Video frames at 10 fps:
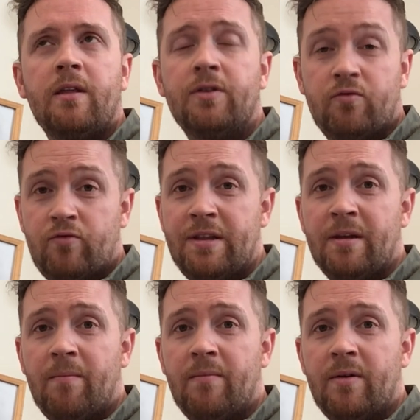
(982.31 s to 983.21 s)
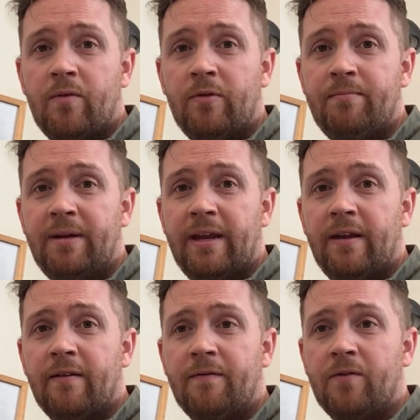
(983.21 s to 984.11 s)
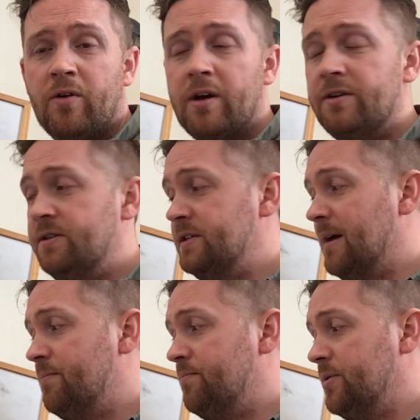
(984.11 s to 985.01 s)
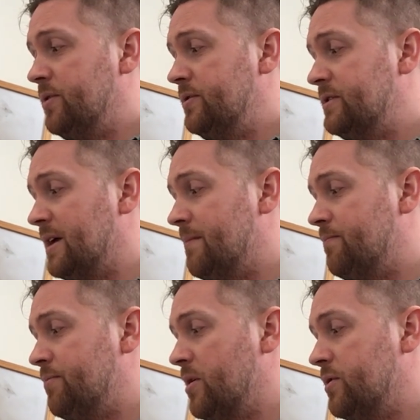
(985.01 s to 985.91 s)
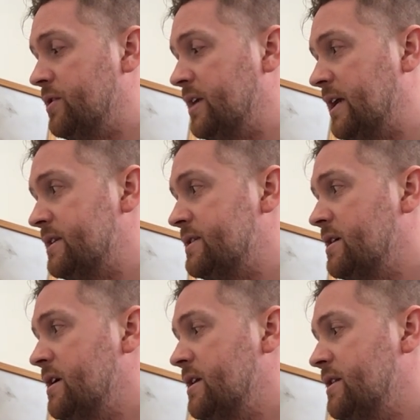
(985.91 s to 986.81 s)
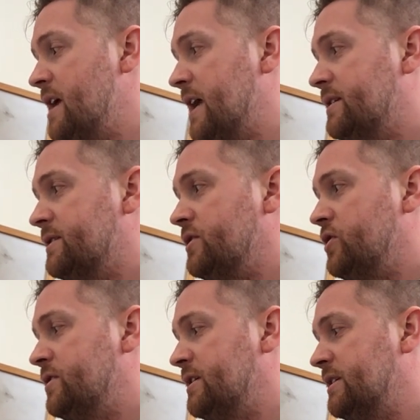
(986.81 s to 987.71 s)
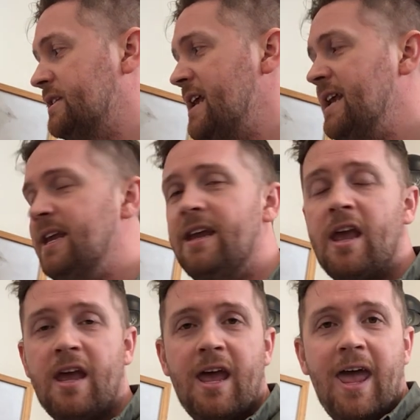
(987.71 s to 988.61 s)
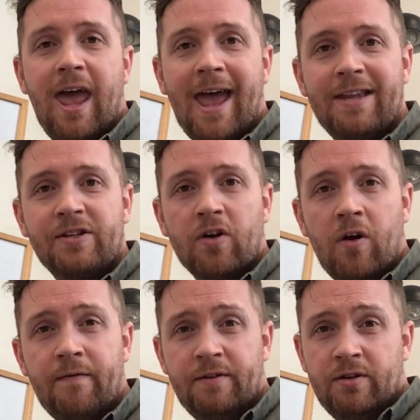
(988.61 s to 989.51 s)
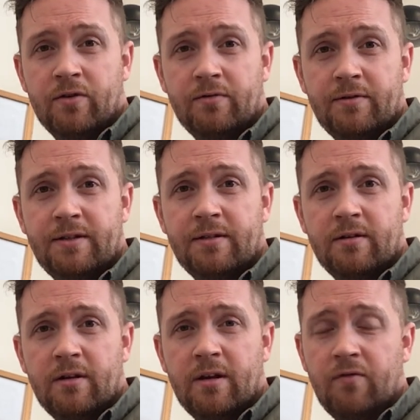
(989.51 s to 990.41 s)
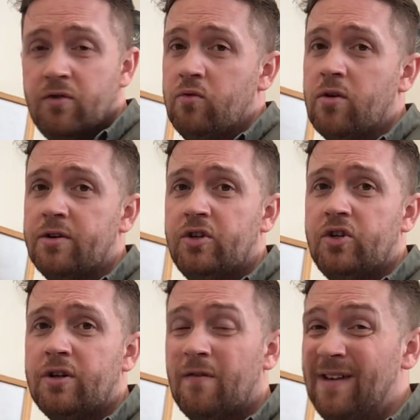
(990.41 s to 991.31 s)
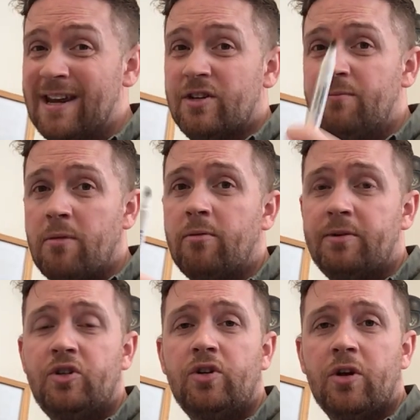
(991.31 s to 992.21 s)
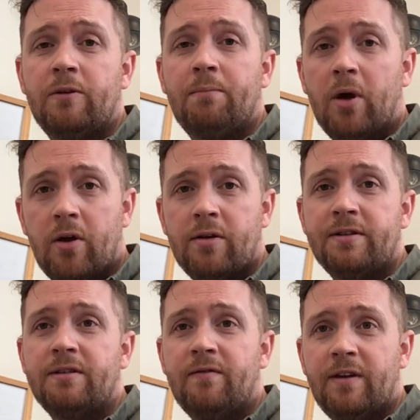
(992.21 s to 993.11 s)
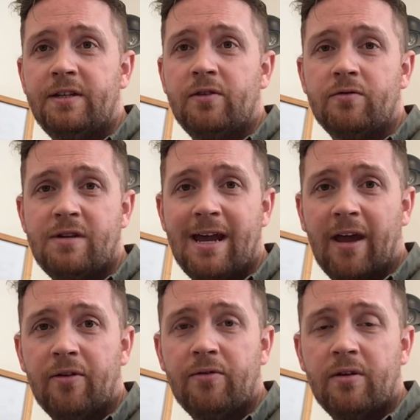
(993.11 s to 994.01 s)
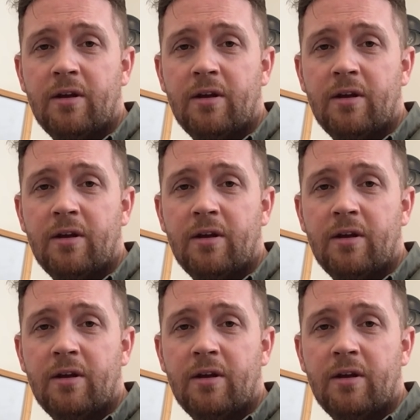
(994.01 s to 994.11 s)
the rhythm would be for double, double, this, this, using tea and coffee notes? If you want, you should, in fact, you probably should pause the video now